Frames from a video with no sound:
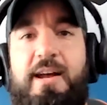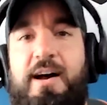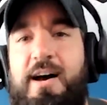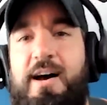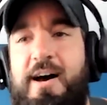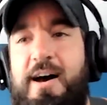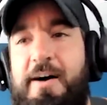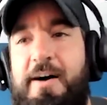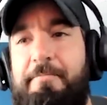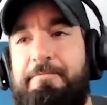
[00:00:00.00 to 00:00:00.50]
Um,
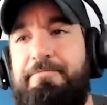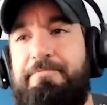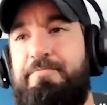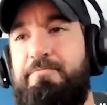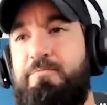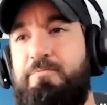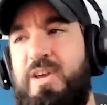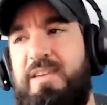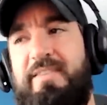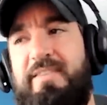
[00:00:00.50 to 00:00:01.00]

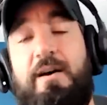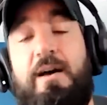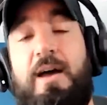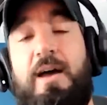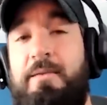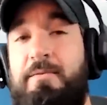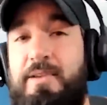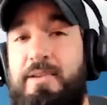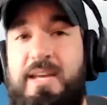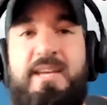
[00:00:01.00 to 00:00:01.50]
mm-hmm. we've,
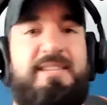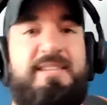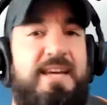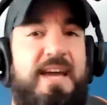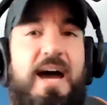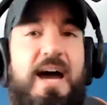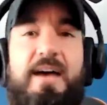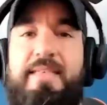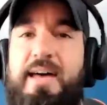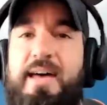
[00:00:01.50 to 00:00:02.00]
and he's a
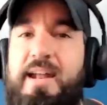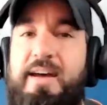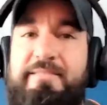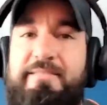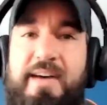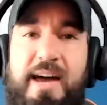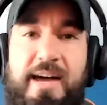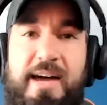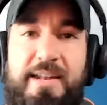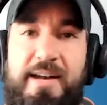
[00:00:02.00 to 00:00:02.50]
guy that I've
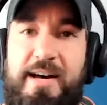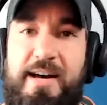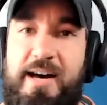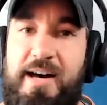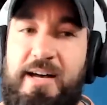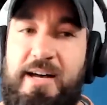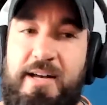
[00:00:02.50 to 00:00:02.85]
had, uh,